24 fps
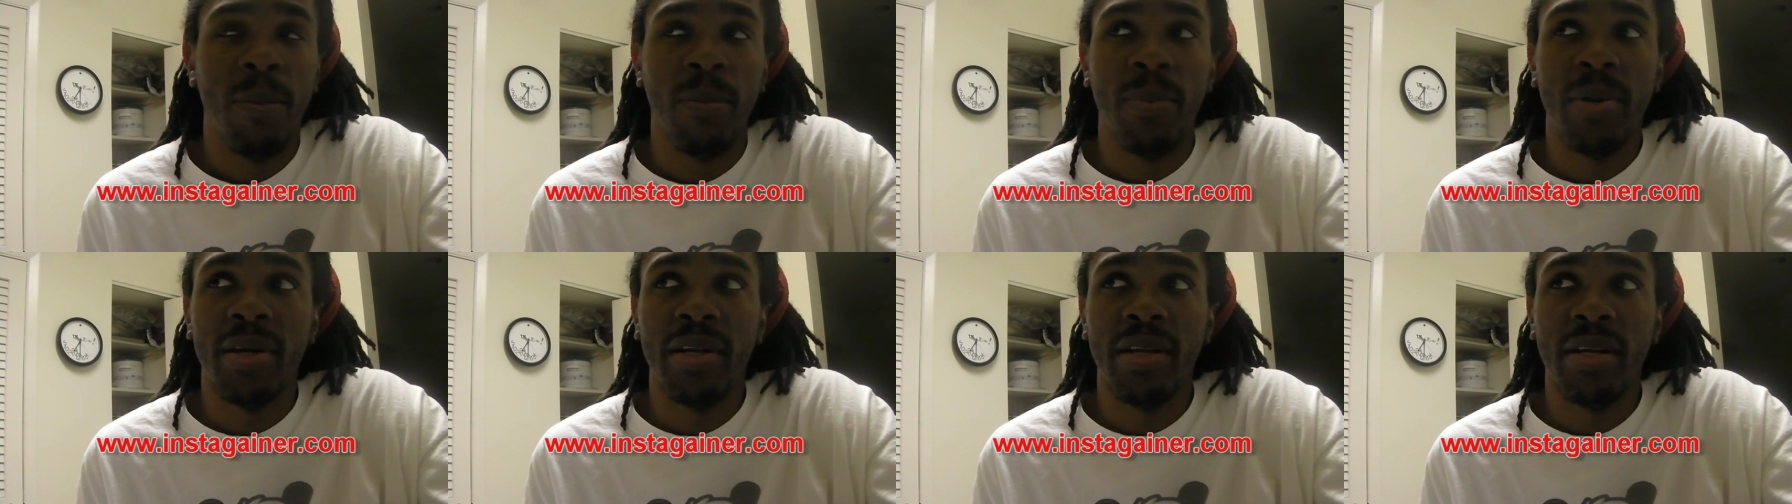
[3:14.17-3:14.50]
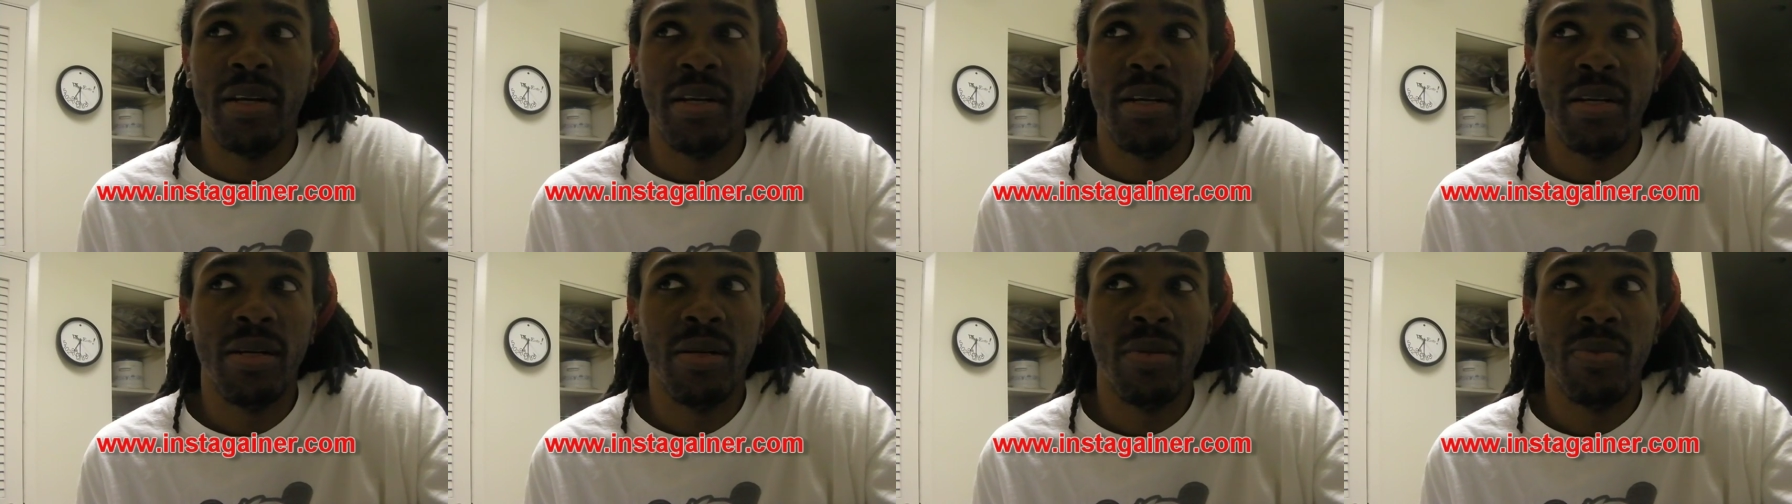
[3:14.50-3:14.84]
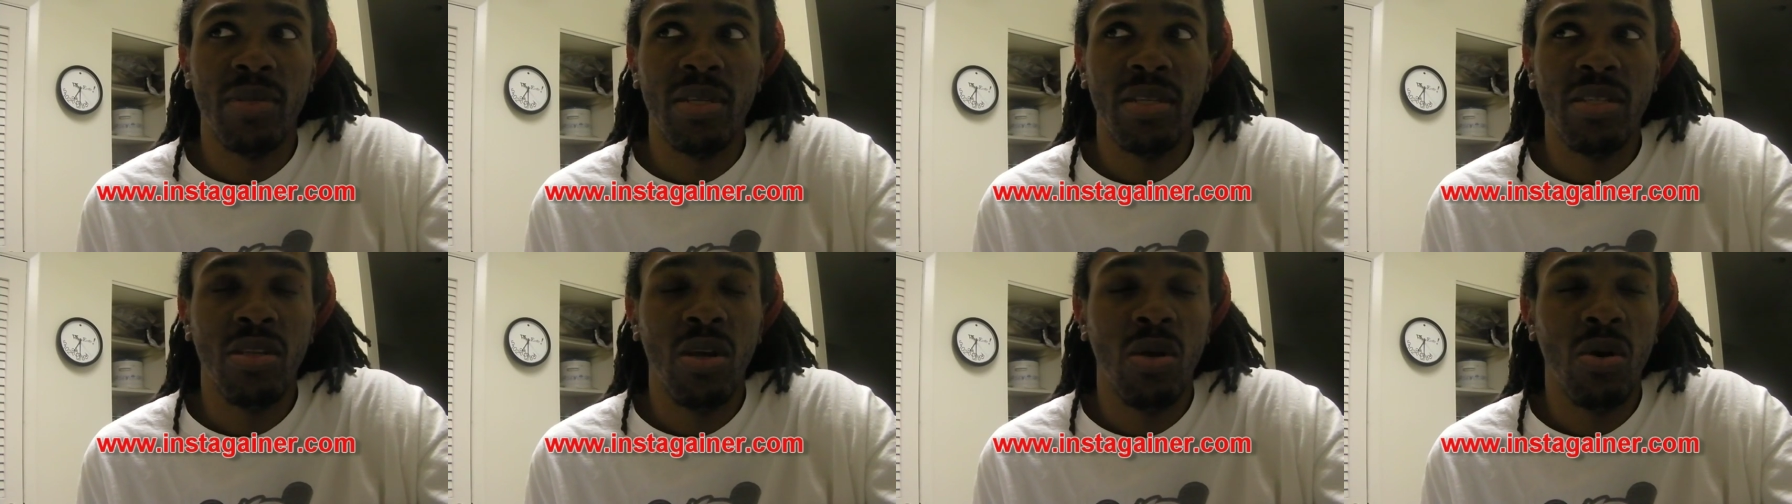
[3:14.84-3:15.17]
But
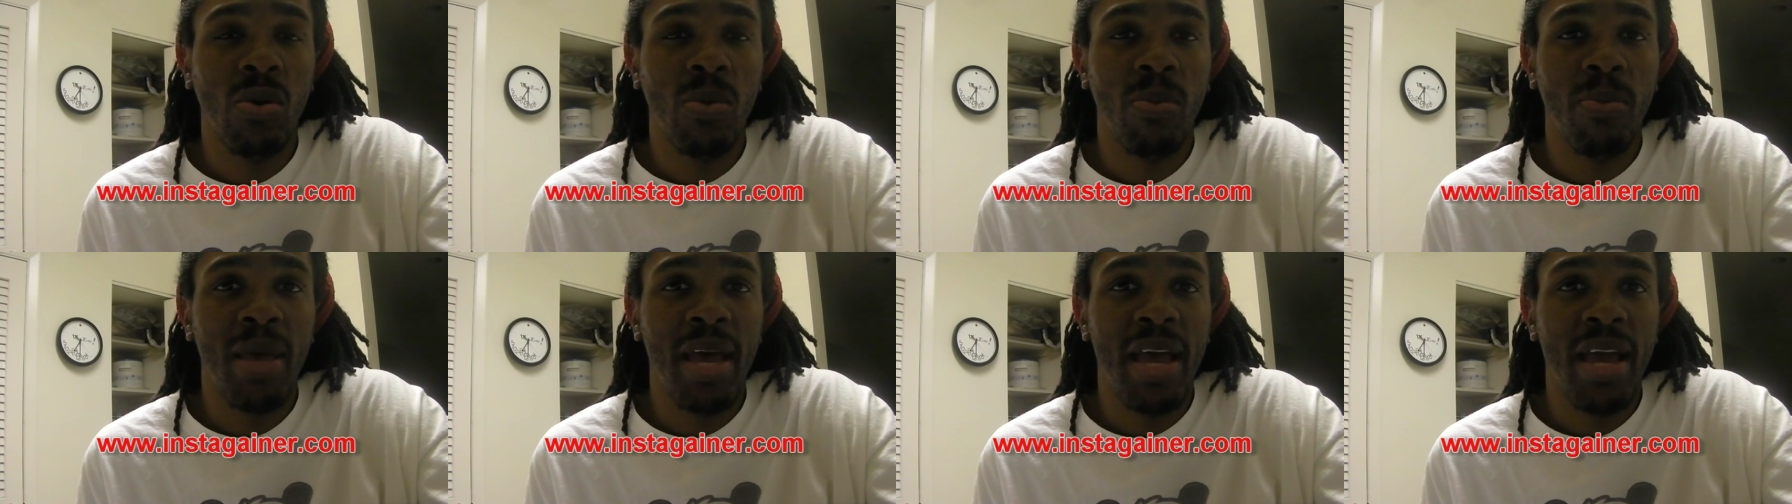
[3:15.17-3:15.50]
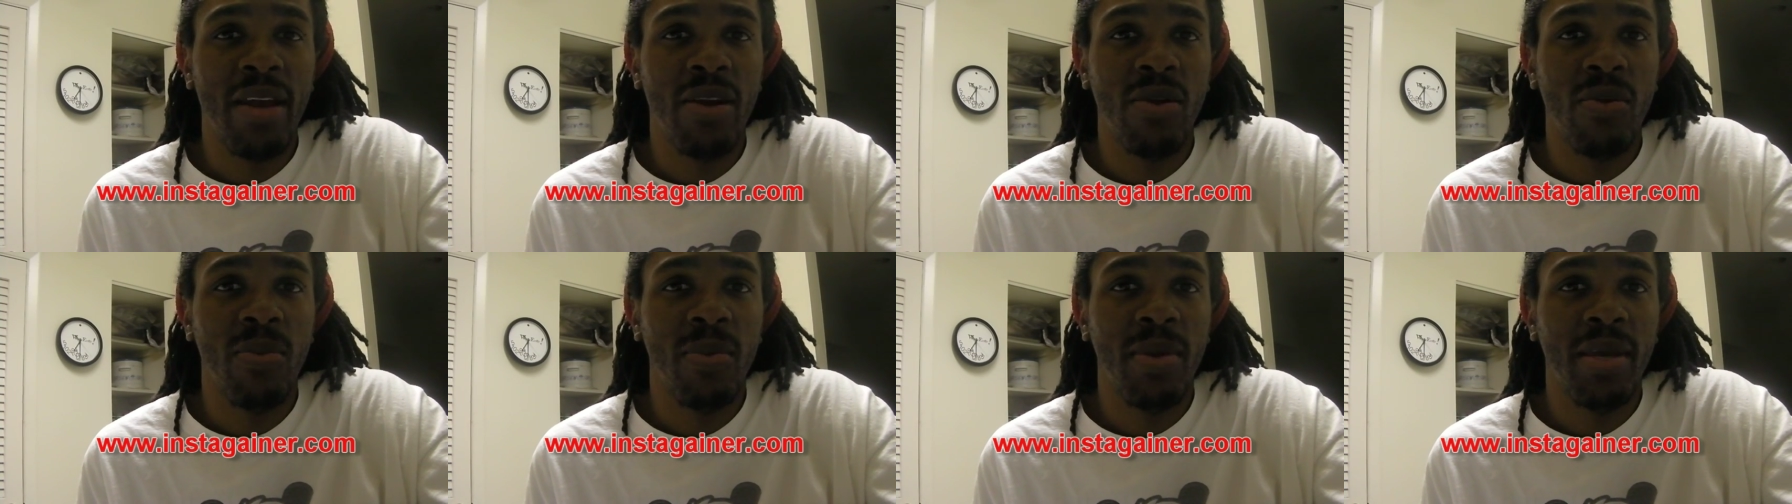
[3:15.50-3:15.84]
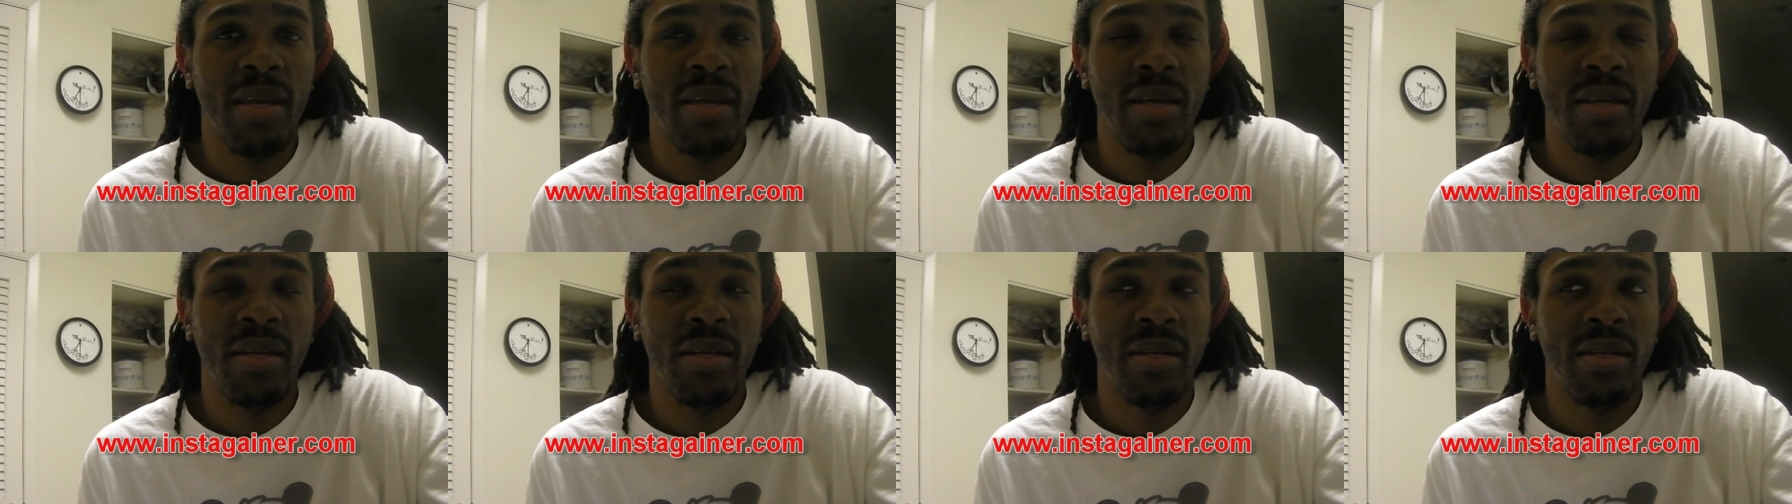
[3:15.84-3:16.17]
um, this whole battle,
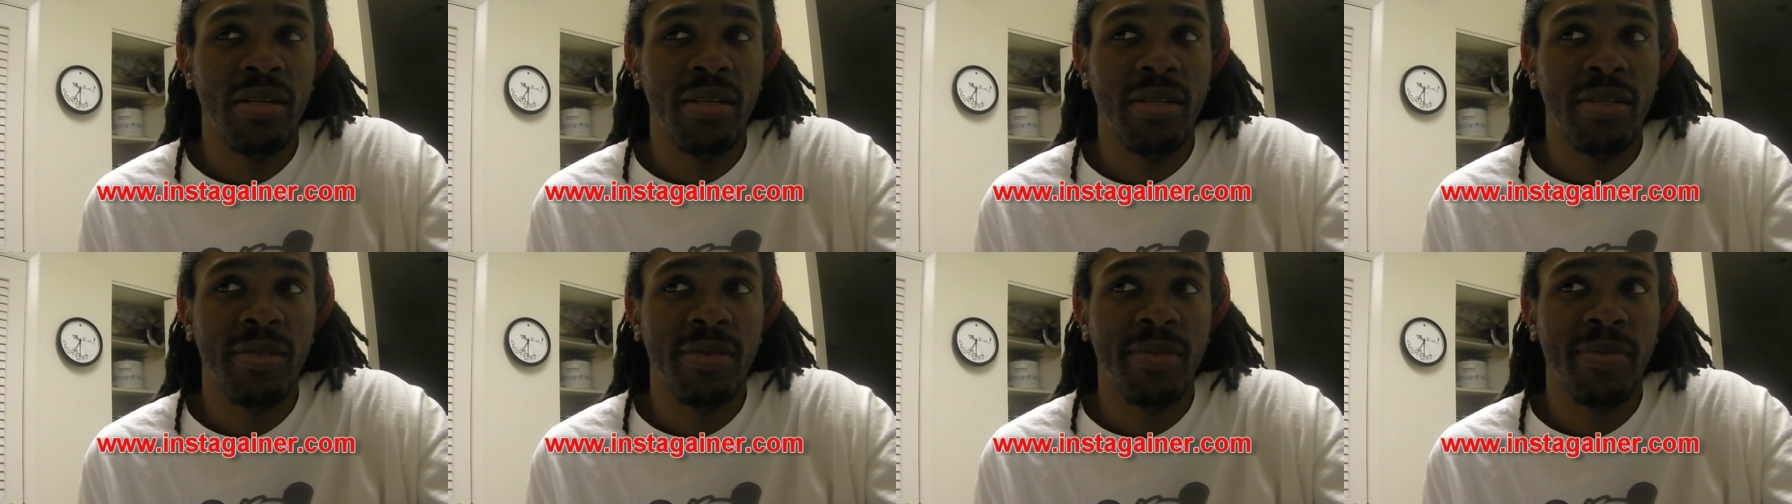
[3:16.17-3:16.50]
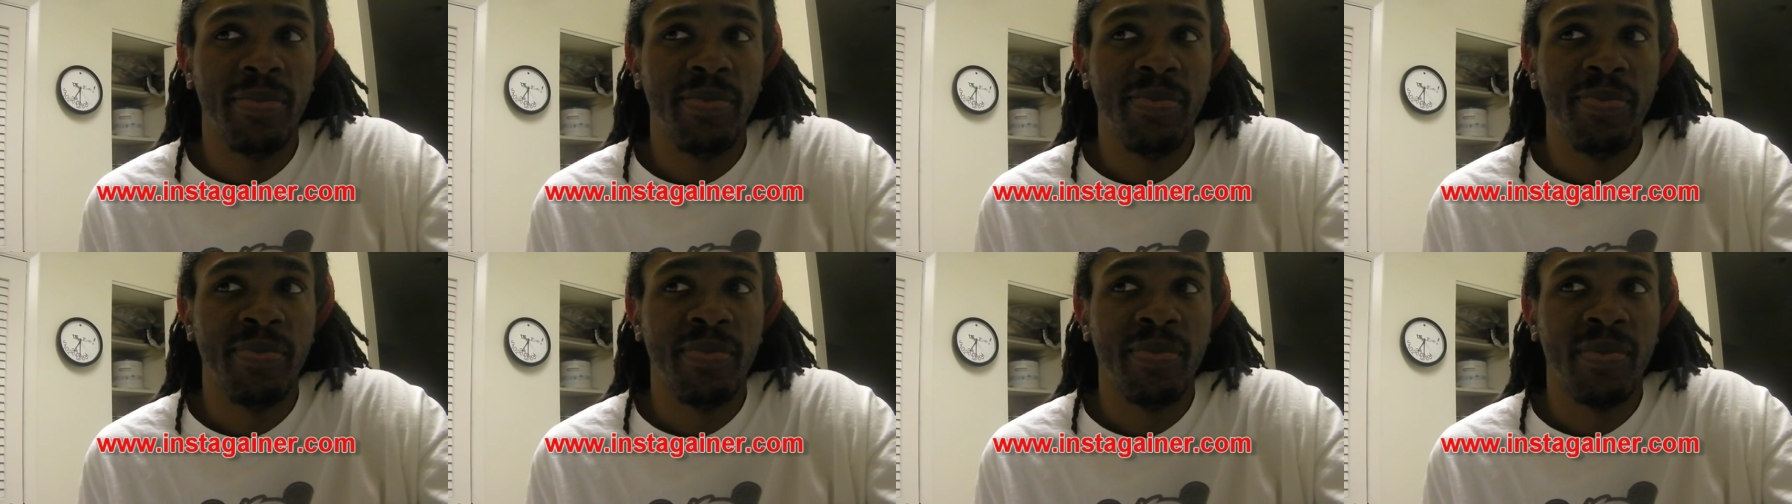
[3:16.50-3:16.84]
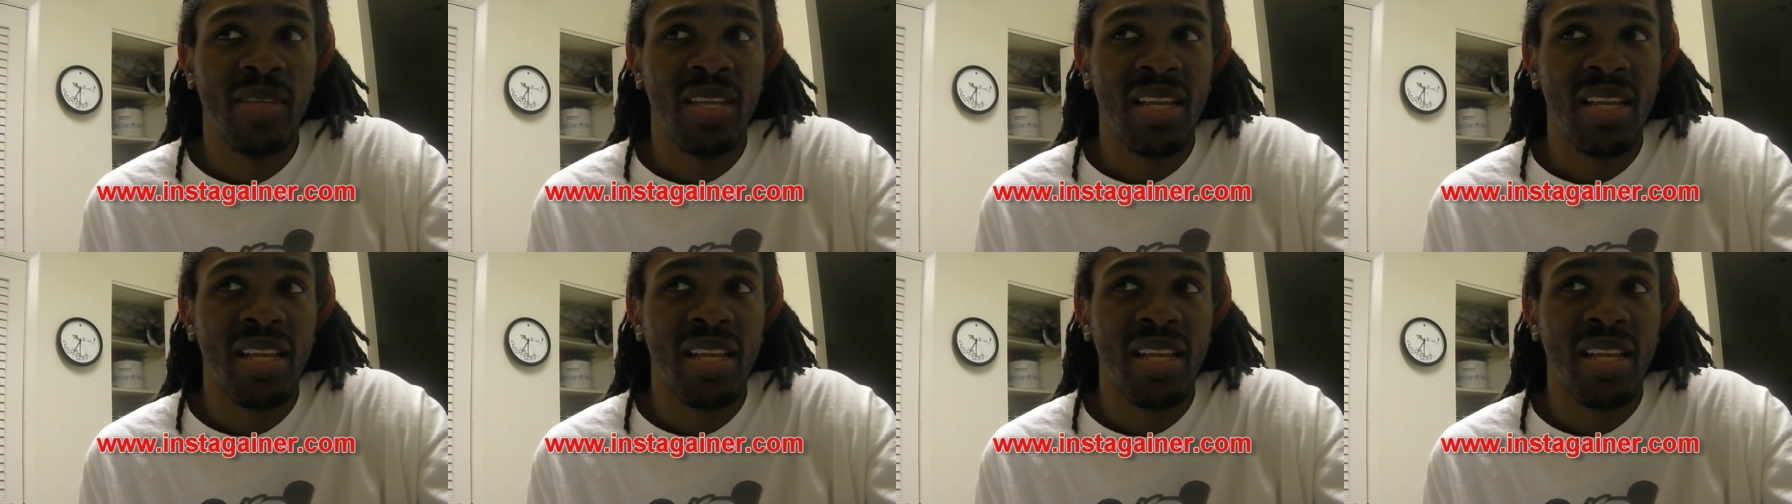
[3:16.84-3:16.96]
man. Um,